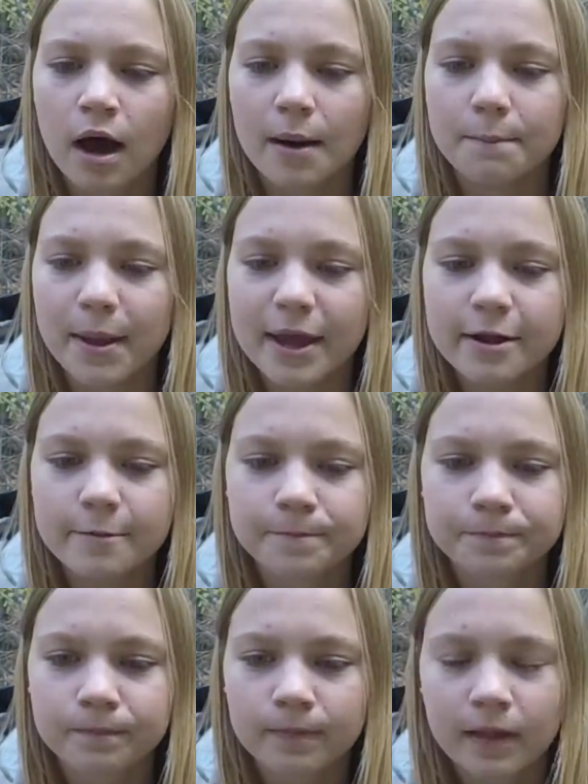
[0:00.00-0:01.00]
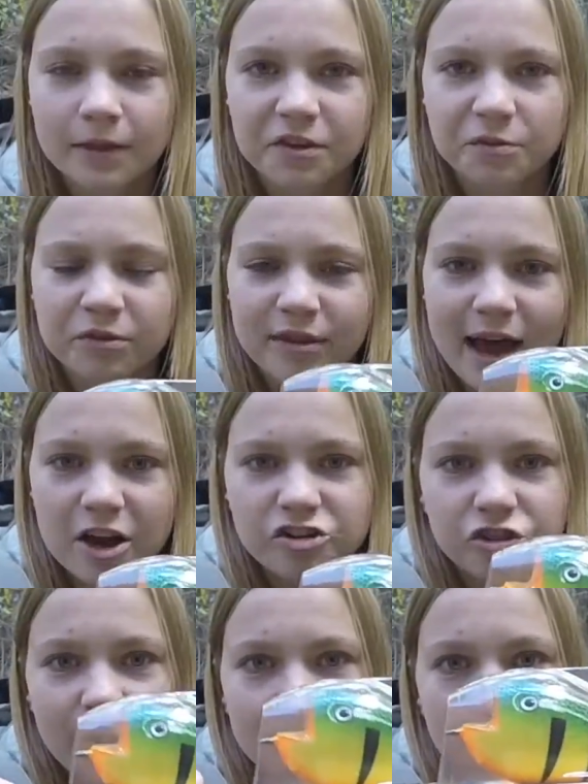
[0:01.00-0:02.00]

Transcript: uh, bait. This one's actually